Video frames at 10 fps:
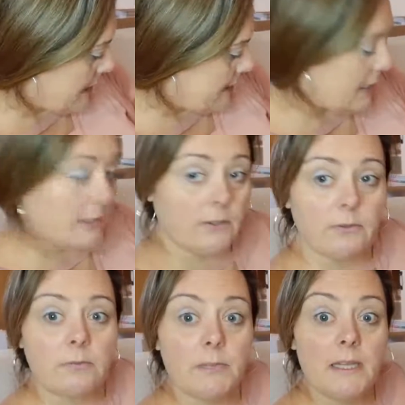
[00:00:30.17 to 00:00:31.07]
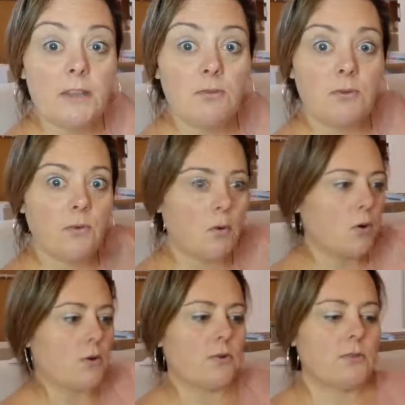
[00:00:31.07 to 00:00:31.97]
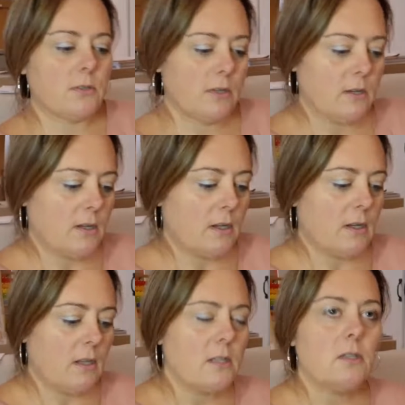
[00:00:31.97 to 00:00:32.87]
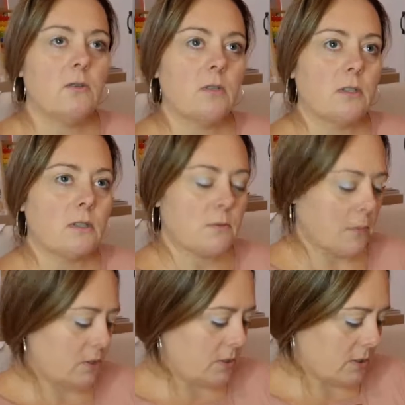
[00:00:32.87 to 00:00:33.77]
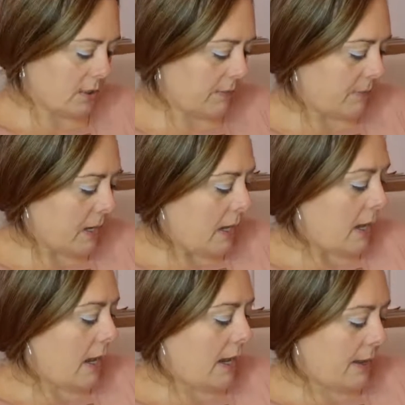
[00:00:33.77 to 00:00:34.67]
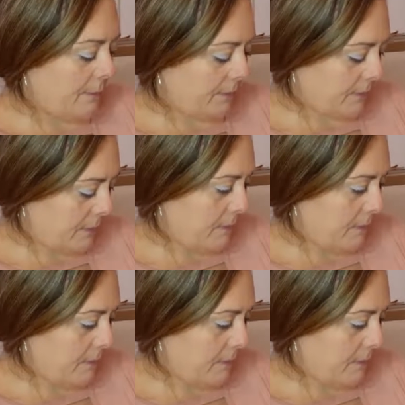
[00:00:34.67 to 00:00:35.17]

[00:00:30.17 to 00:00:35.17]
I tell you. Been through the wars. That's an old expression, isn't it?